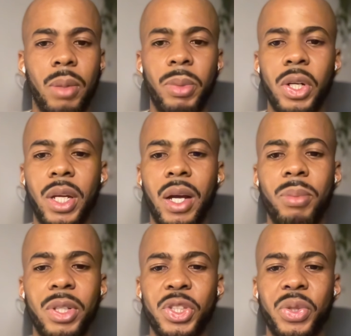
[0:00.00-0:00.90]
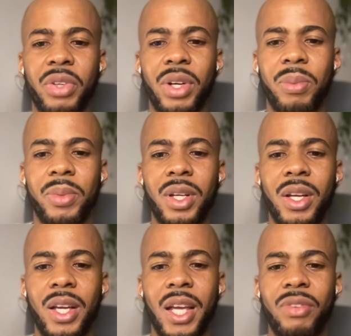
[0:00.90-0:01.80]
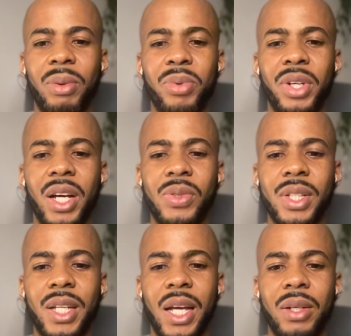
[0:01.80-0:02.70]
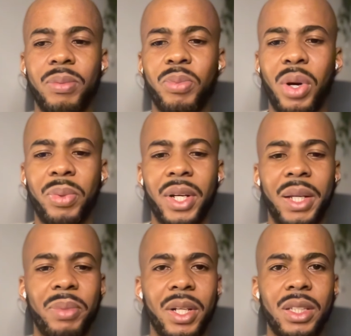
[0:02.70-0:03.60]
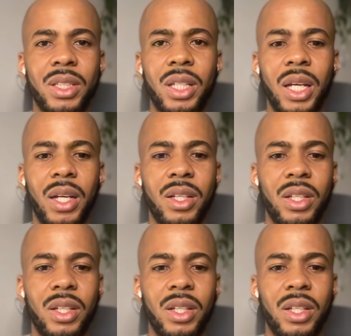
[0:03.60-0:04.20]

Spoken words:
I'm not sure if I'm pronouncing that properly, but yeah.